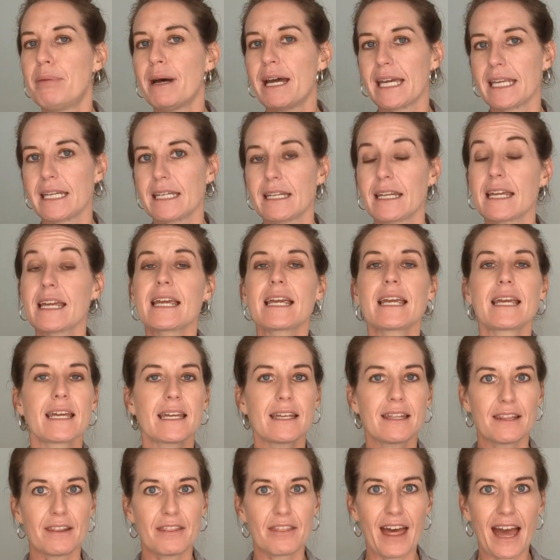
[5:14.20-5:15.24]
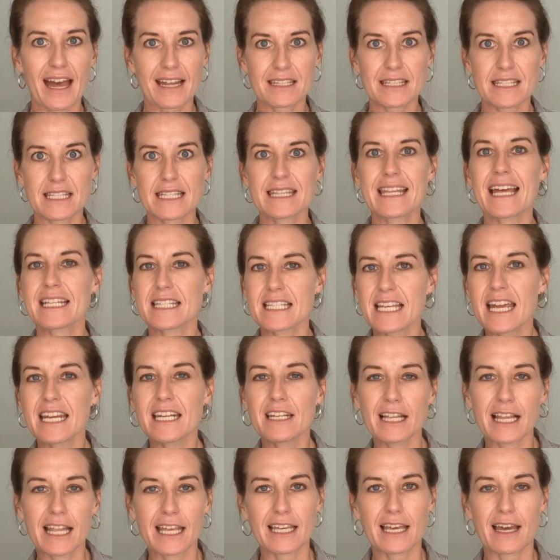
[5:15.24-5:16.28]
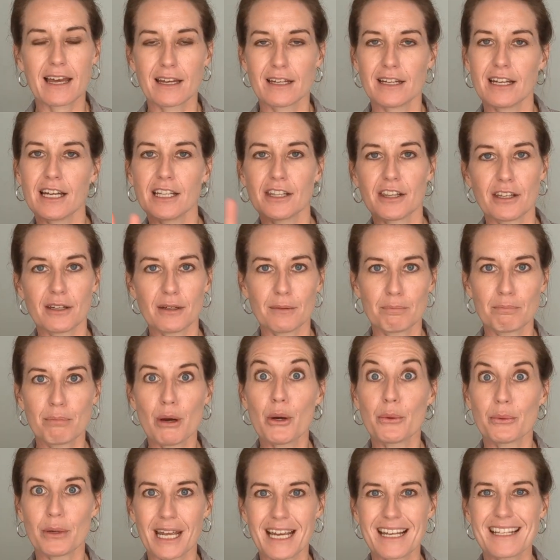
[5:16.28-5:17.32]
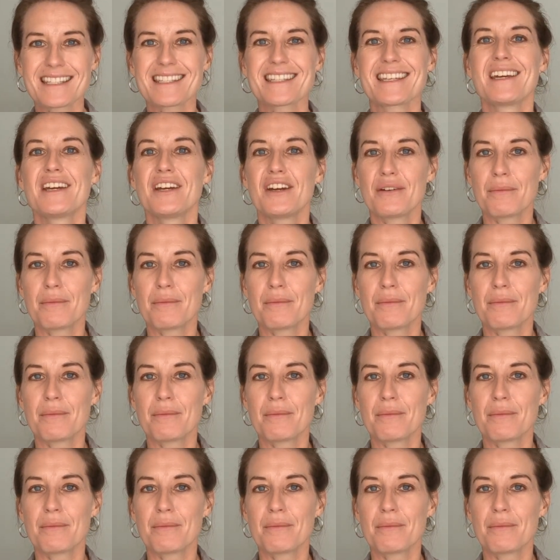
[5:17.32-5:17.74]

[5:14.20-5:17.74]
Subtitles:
But that's kind of like the bonus.